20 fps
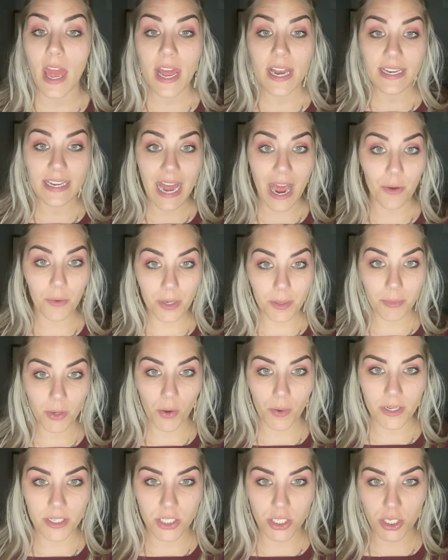Now what I'm
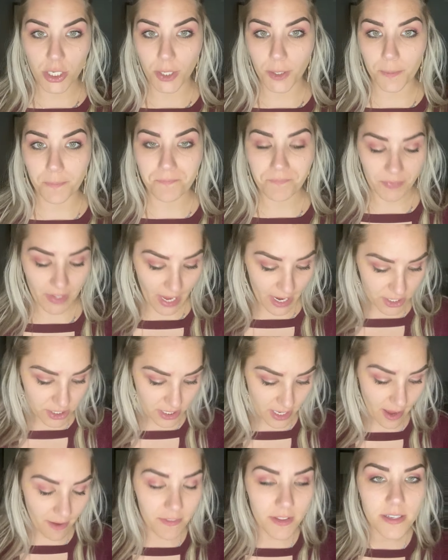going to do, I
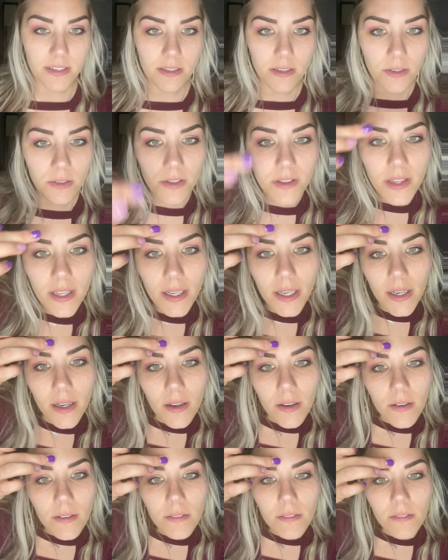actually have this little thing
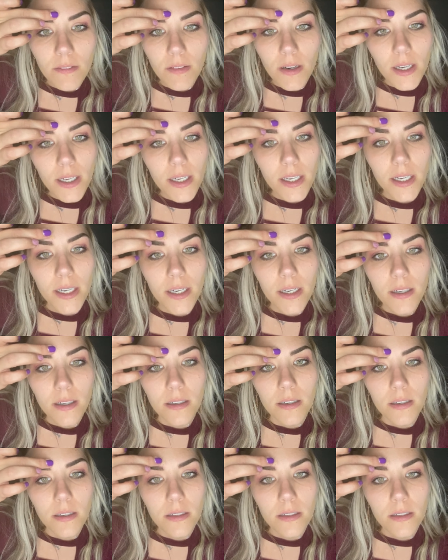right here.